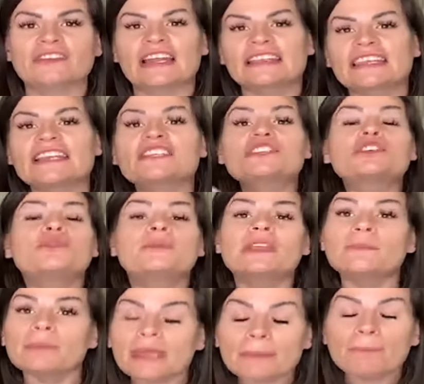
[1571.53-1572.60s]
And I think too
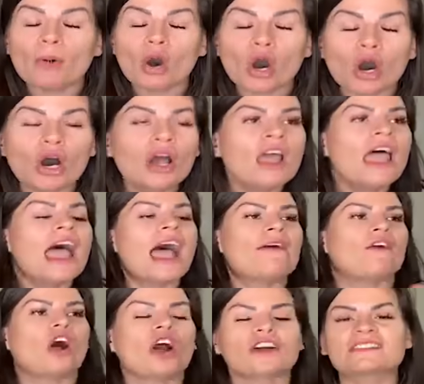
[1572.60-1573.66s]
many people
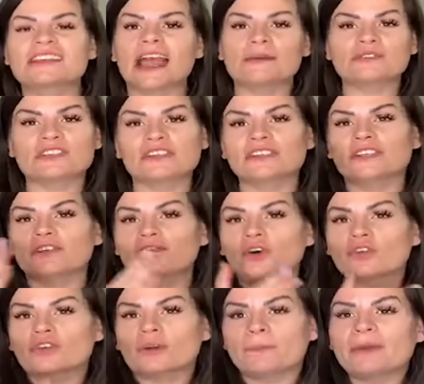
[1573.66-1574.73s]
have a hard time sharing their
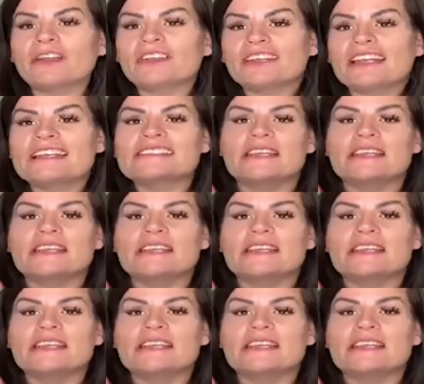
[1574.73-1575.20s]
vulnerabilities.